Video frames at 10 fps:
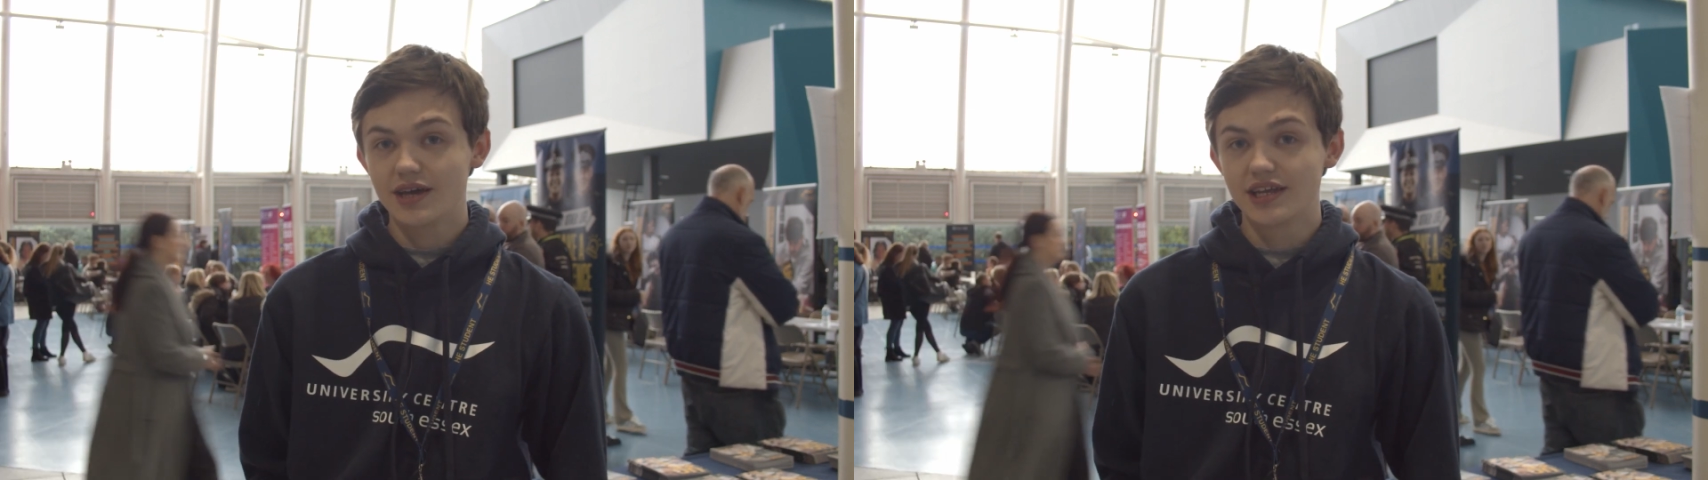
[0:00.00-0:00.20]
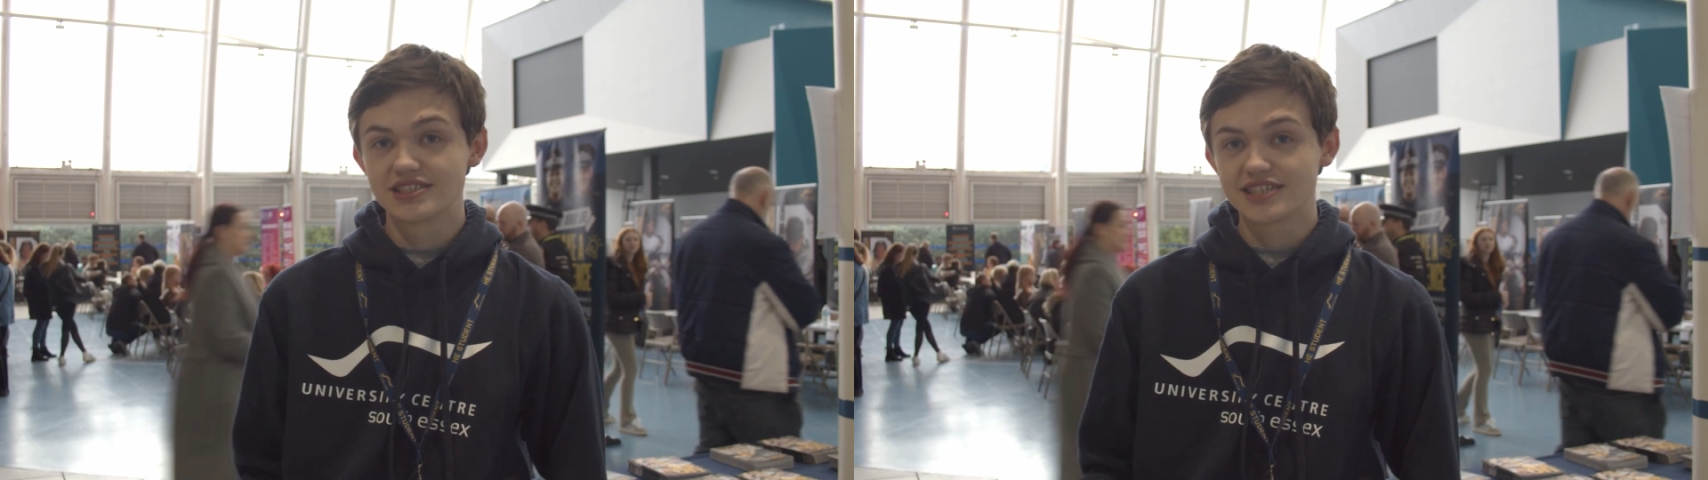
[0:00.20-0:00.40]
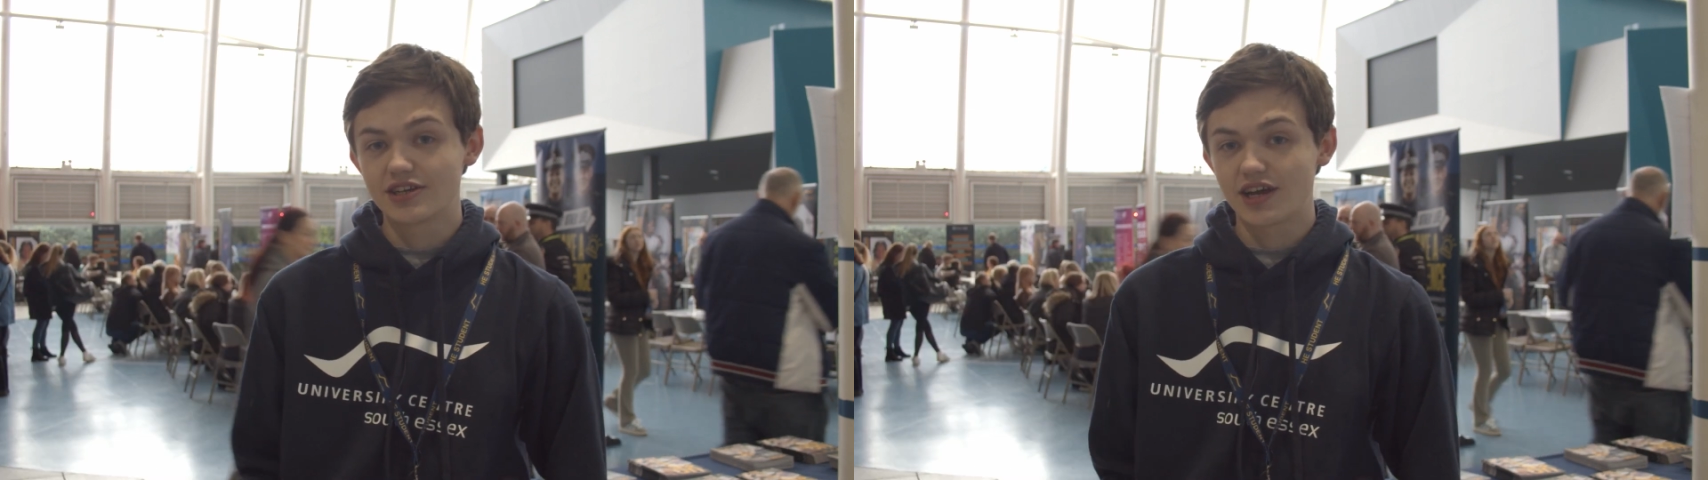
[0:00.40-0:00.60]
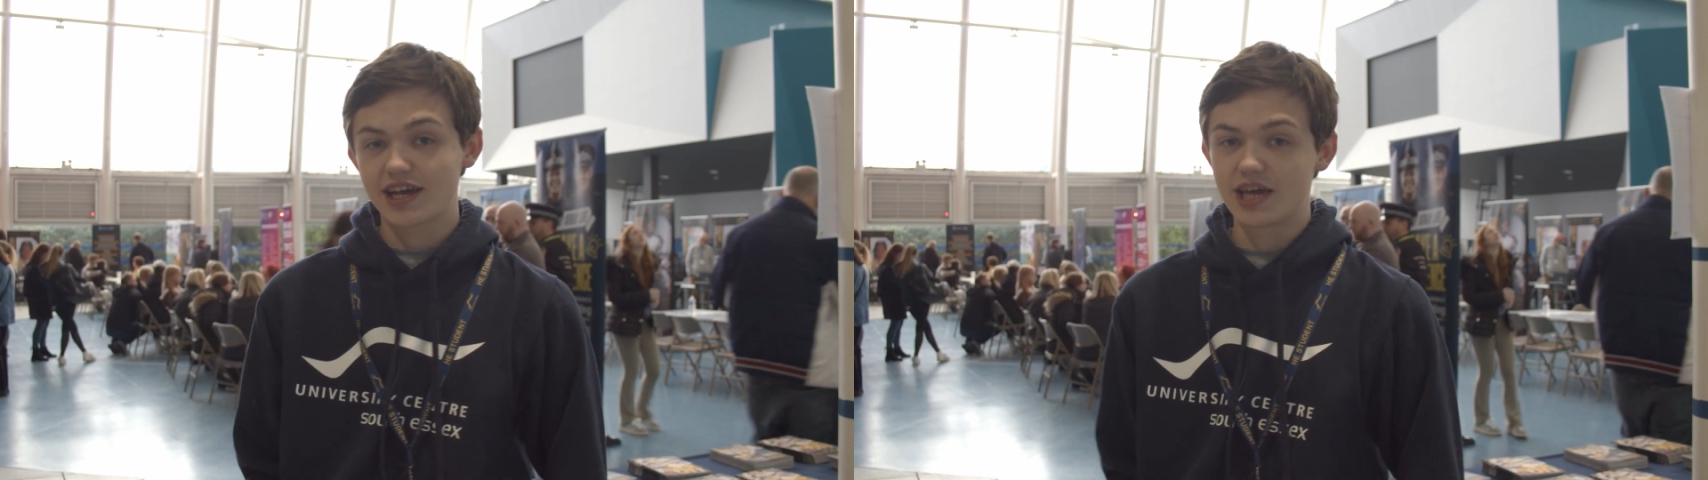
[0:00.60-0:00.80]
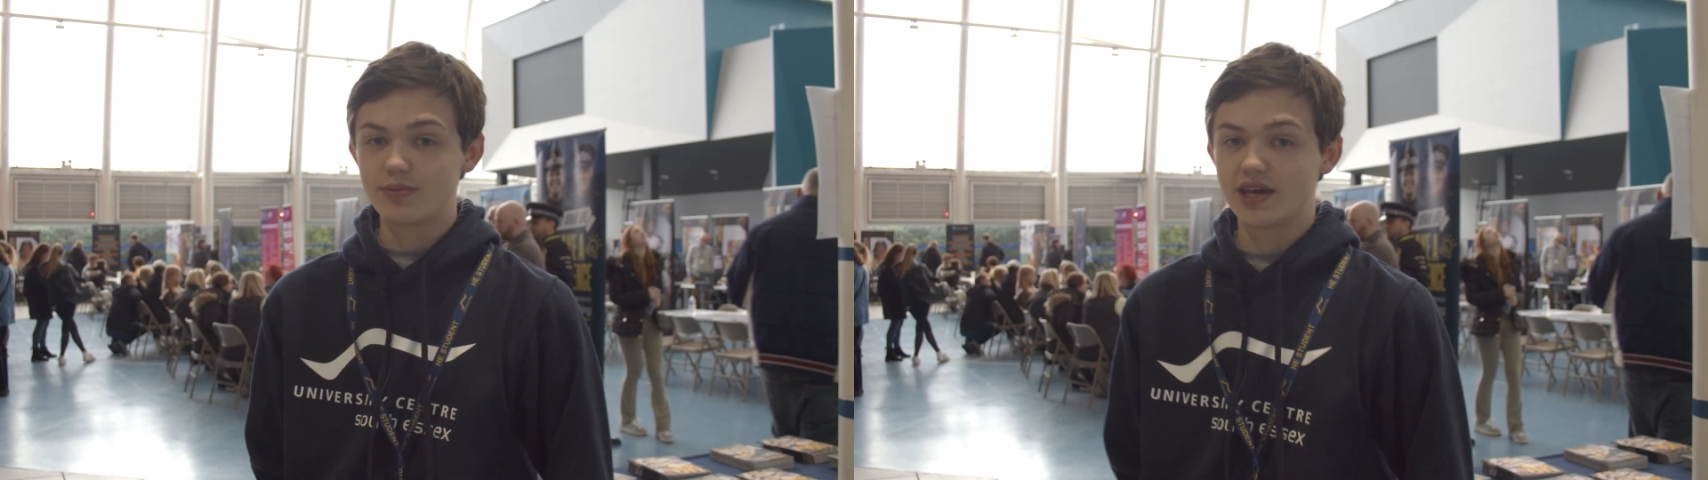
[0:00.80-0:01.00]
Instead I
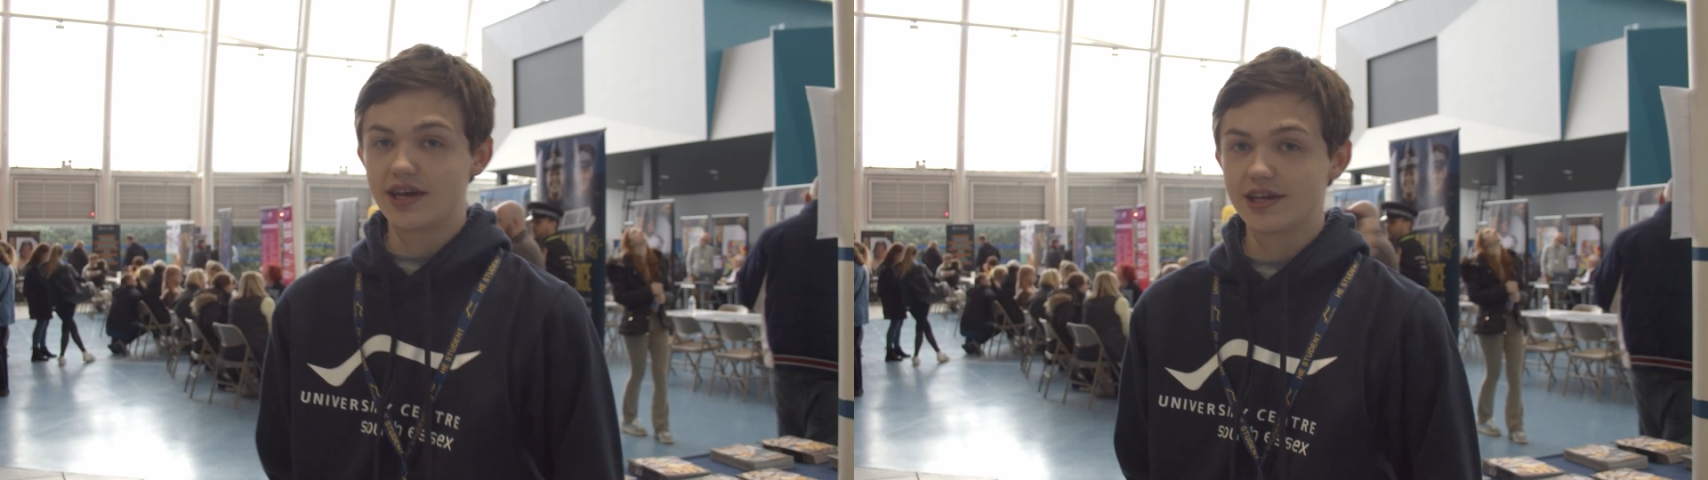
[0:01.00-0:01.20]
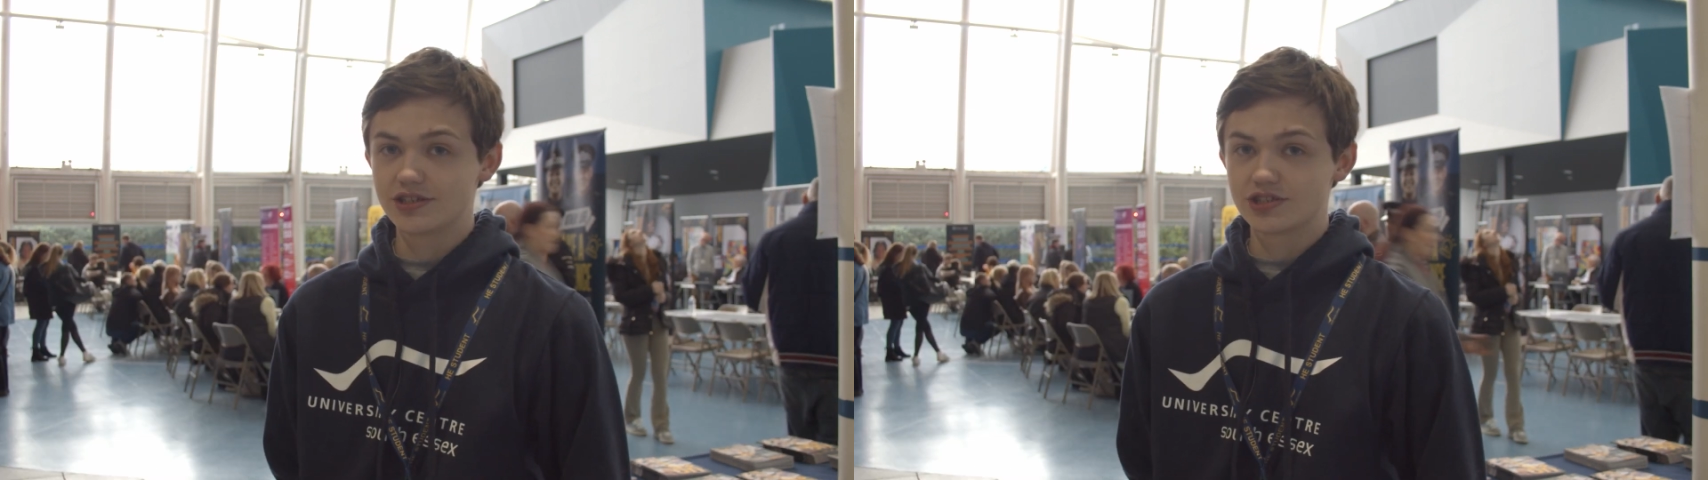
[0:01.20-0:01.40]
came here